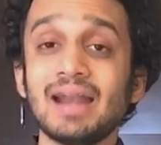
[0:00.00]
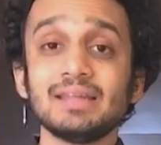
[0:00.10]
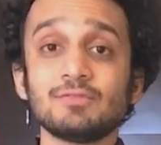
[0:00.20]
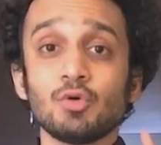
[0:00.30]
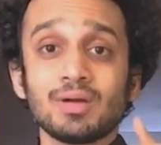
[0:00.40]
and
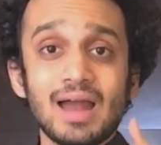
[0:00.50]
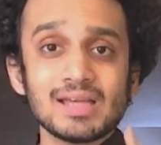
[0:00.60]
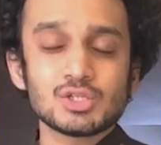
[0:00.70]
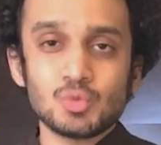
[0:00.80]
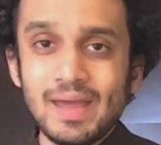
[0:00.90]
that for
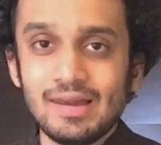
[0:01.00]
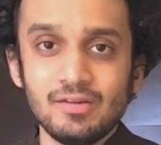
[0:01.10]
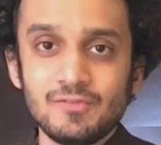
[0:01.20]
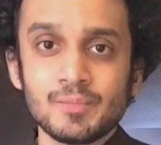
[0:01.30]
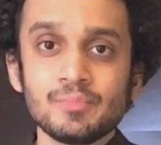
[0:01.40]
class
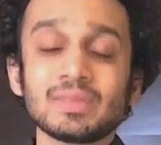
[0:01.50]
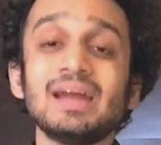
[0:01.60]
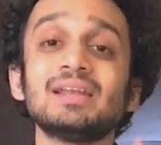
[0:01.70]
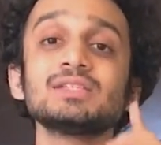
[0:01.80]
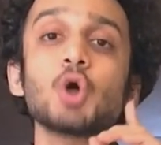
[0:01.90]
12
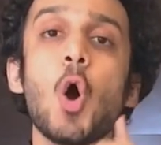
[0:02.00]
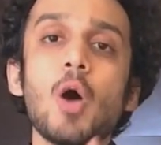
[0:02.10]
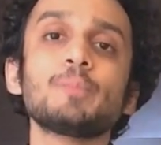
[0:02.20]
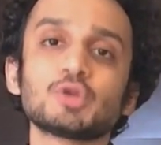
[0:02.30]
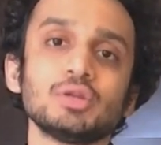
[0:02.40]
it is
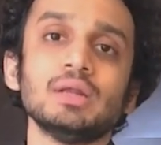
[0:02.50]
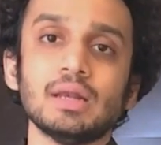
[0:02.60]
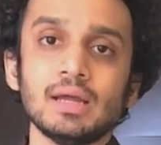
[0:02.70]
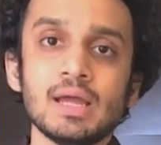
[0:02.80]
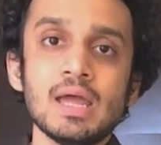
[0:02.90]
optional.
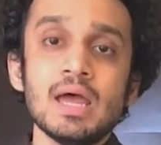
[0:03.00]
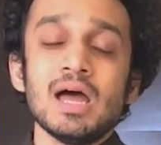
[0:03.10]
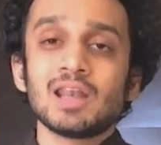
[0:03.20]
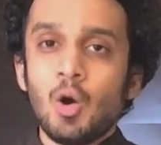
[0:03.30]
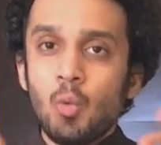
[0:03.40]

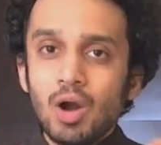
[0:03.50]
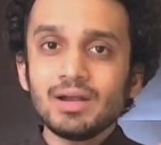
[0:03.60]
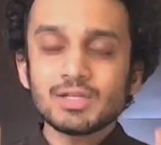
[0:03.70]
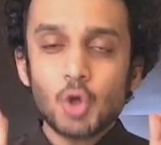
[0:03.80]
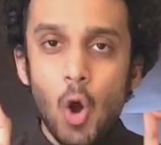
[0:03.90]
Now,
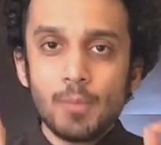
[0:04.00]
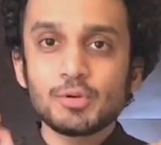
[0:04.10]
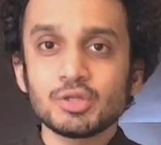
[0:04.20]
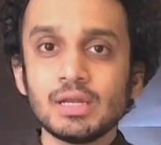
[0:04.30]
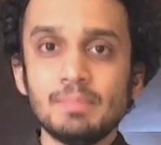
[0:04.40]
what does
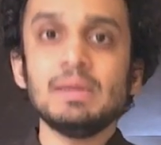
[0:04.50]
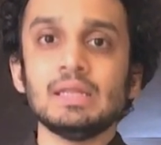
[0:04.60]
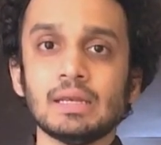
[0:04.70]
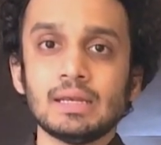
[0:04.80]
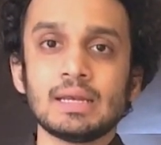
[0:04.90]
optional
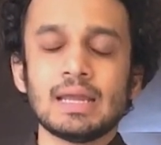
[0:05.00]
mean?